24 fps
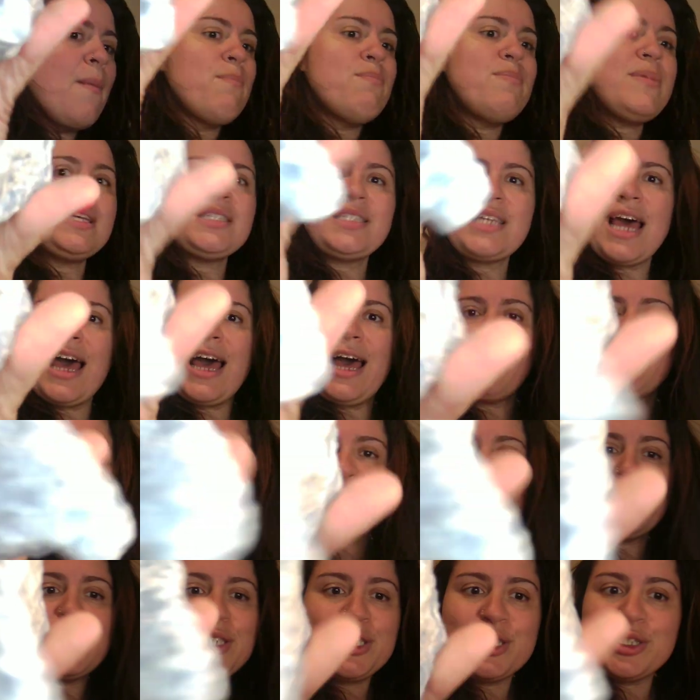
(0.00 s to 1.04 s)
mishaps
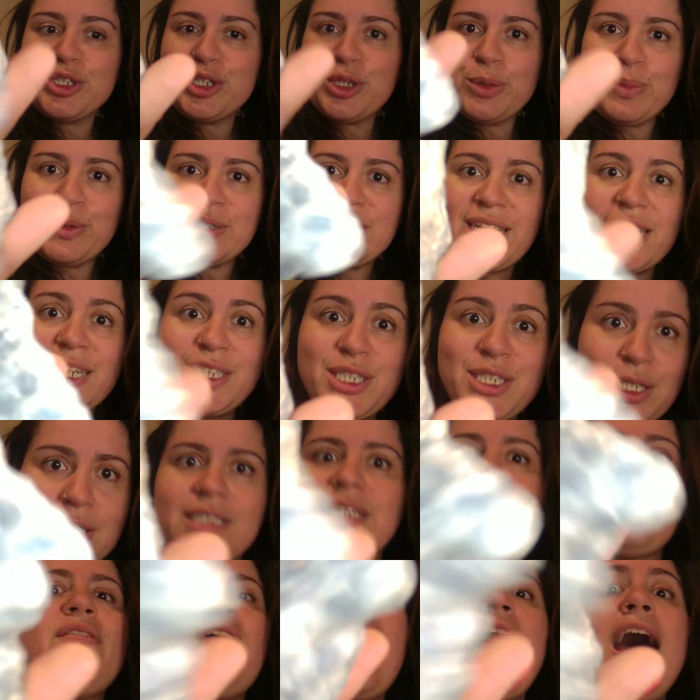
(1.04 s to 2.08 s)
and misinterpretations
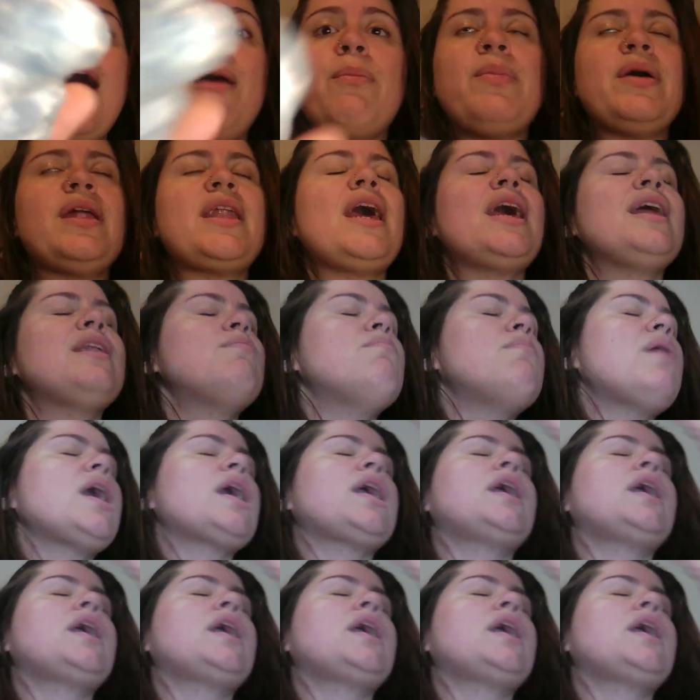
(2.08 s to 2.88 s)
have happened. And my